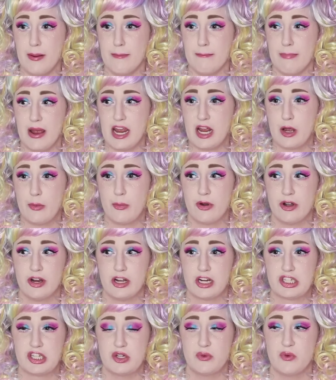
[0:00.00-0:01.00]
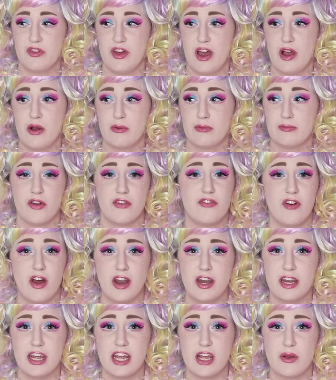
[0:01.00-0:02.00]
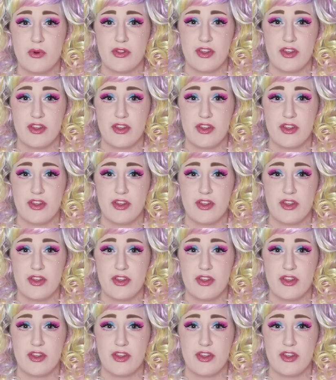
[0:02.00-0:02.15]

and make a production without the funding,